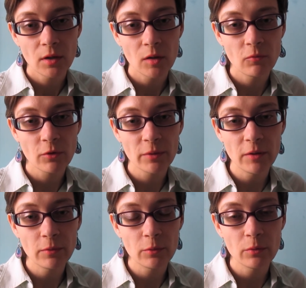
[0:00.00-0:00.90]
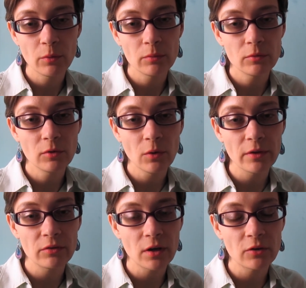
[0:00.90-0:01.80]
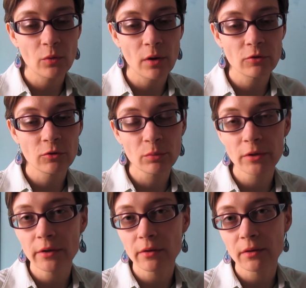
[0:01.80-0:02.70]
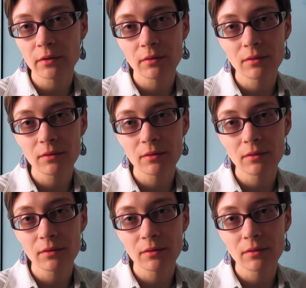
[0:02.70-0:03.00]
and for people who know that Sasquatch is real and